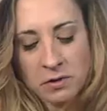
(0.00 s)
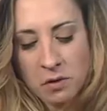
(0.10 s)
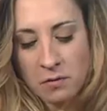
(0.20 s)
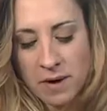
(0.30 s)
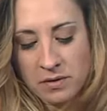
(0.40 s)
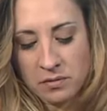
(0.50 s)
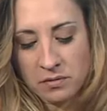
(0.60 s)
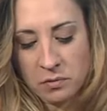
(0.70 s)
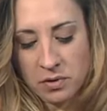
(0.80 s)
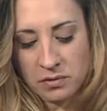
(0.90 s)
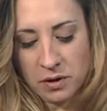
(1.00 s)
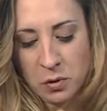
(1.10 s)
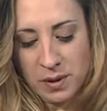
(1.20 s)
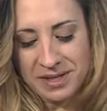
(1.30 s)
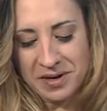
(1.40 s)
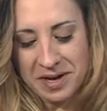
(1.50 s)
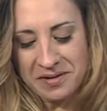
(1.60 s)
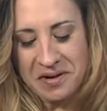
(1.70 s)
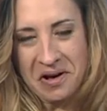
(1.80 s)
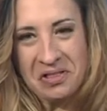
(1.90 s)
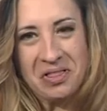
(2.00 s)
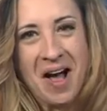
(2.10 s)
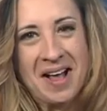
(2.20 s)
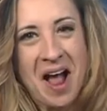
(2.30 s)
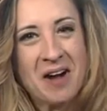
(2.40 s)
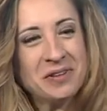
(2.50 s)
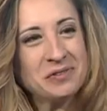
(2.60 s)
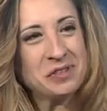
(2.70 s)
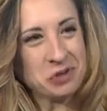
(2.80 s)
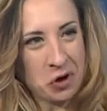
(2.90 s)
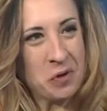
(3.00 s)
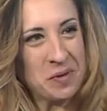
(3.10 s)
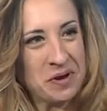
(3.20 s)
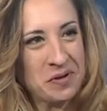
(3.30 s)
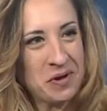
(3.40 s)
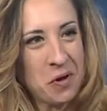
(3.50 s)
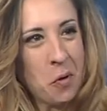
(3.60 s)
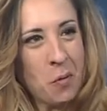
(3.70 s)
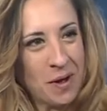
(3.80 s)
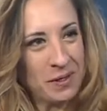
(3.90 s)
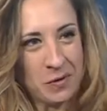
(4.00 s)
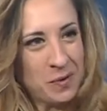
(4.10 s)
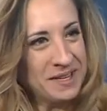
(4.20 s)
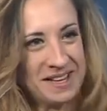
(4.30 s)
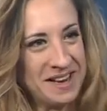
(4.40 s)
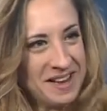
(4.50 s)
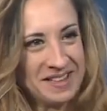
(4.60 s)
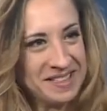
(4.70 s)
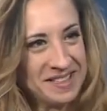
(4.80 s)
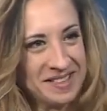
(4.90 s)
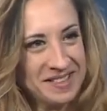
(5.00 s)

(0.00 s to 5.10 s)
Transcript: like we throw around the word liquidity a lot. How do you determine what liquidity is?